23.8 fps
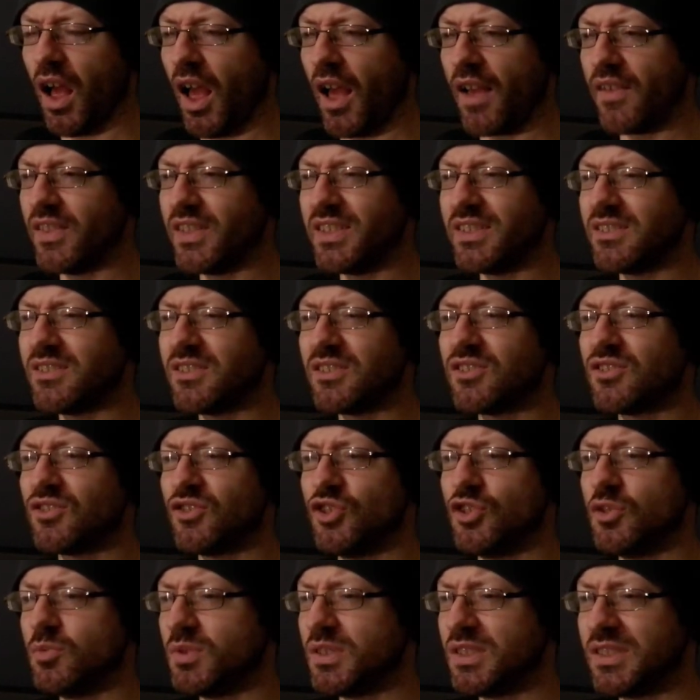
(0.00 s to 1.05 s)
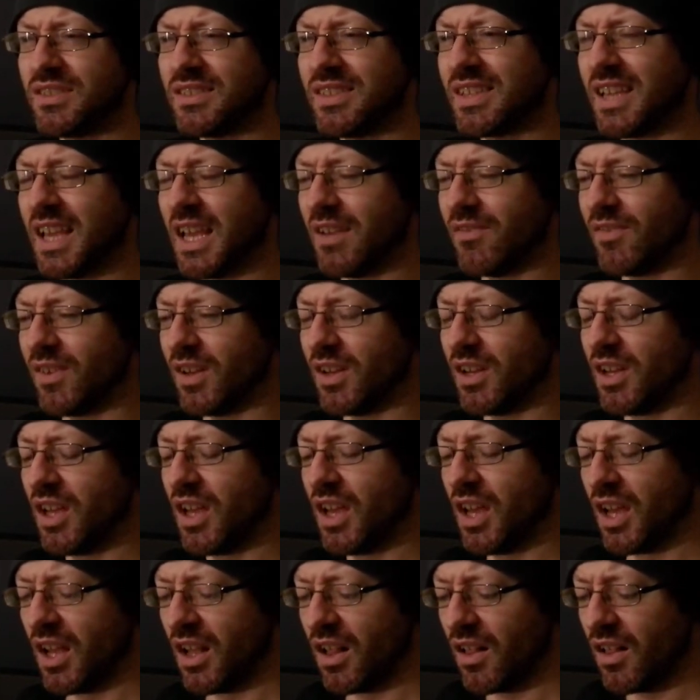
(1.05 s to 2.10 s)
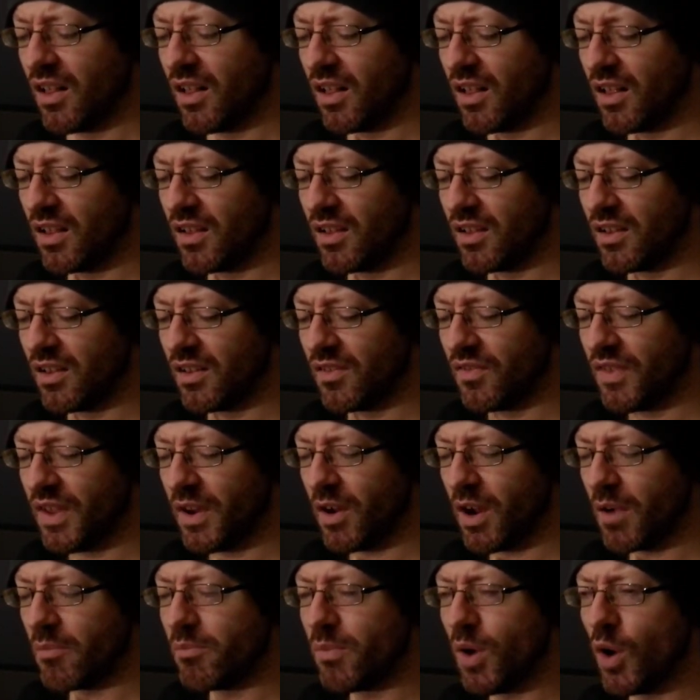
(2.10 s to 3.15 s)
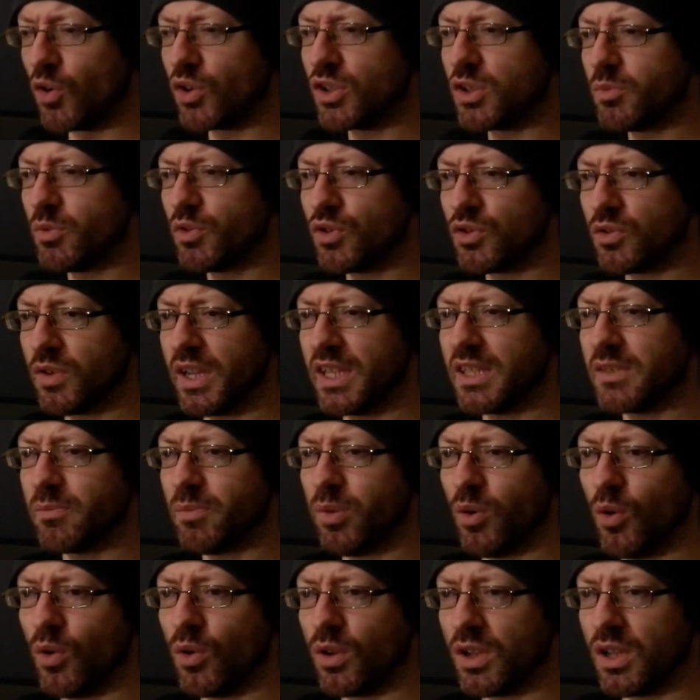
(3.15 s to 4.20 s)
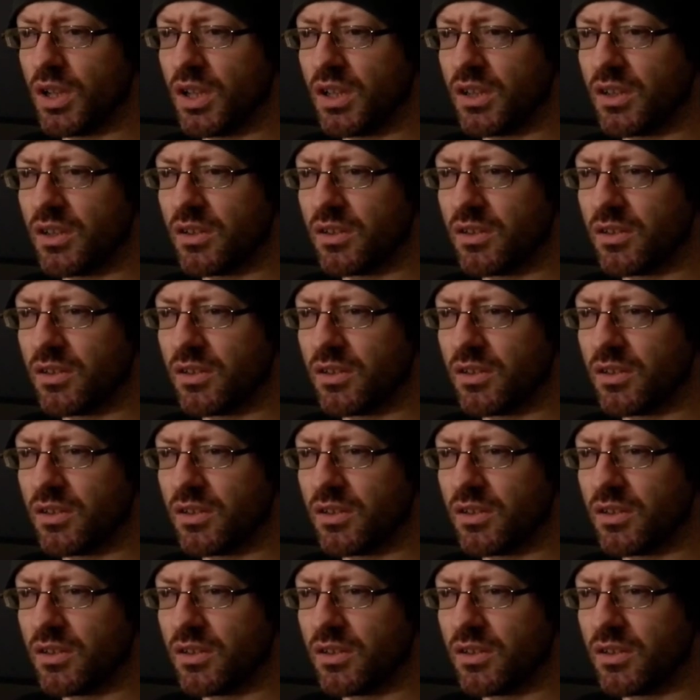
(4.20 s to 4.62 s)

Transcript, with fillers: this is the stupidest thing ever. There are multiple transporter